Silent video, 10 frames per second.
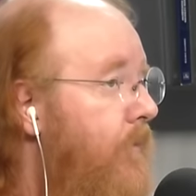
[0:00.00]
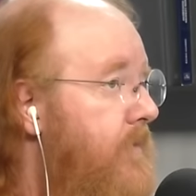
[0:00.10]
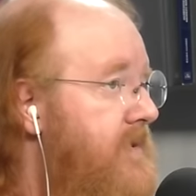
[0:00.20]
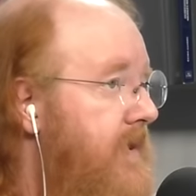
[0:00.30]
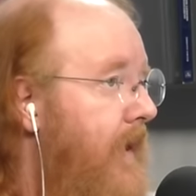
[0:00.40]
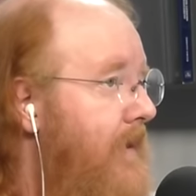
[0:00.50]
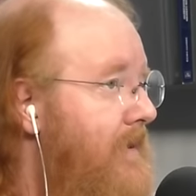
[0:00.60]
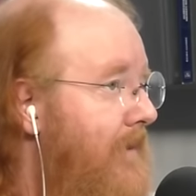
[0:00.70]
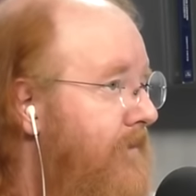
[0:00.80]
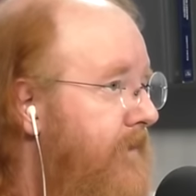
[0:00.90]
was in
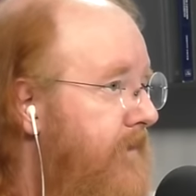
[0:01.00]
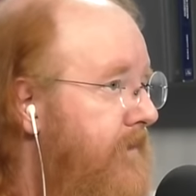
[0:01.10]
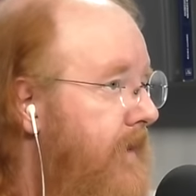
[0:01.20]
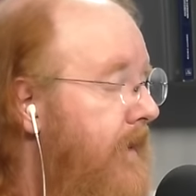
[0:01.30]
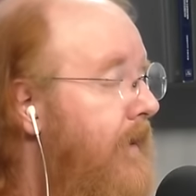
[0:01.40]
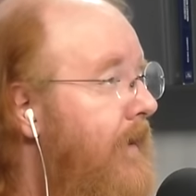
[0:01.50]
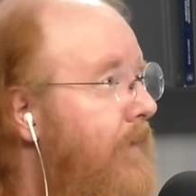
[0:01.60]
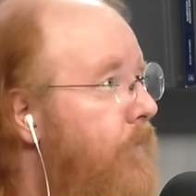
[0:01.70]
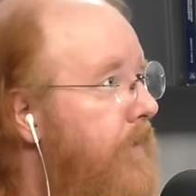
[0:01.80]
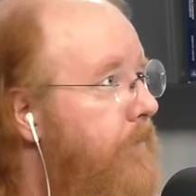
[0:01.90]
1950
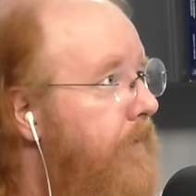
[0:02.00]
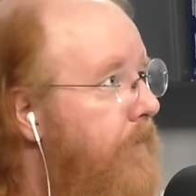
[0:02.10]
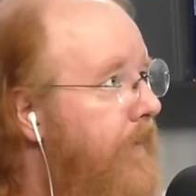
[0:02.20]
when Pope